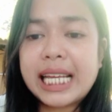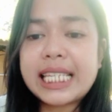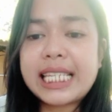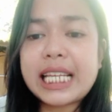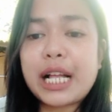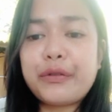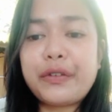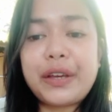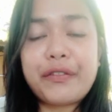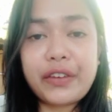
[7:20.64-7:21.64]

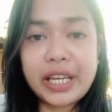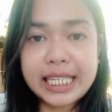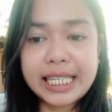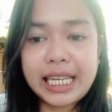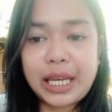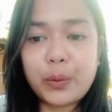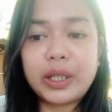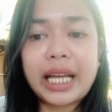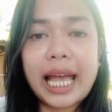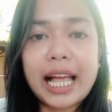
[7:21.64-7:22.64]
Self-efficacy
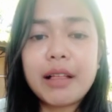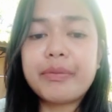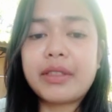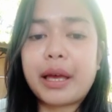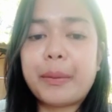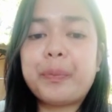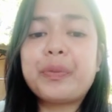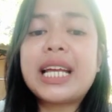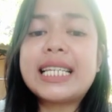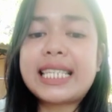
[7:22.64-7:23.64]
will help them
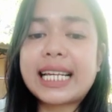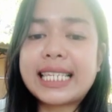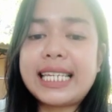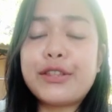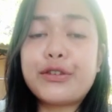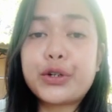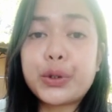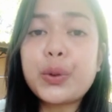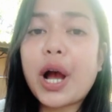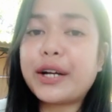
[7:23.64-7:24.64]
succeed
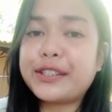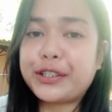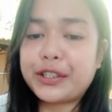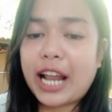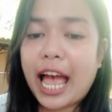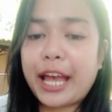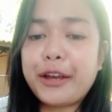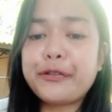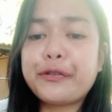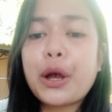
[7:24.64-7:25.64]
throughout their
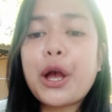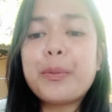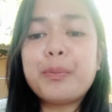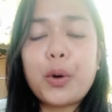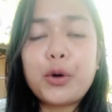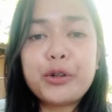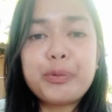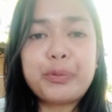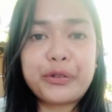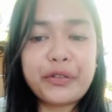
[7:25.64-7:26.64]
life,
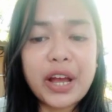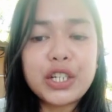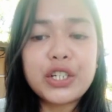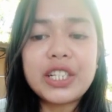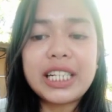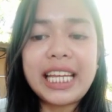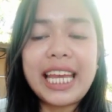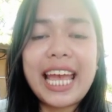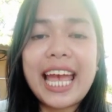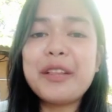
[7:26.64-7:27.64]
both
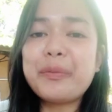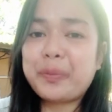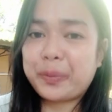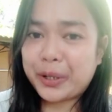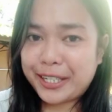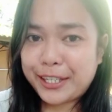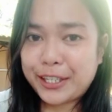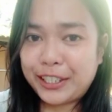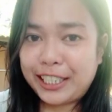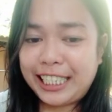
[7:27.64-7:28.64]
professionally and
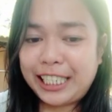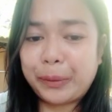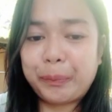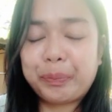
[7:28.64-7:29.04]
personally.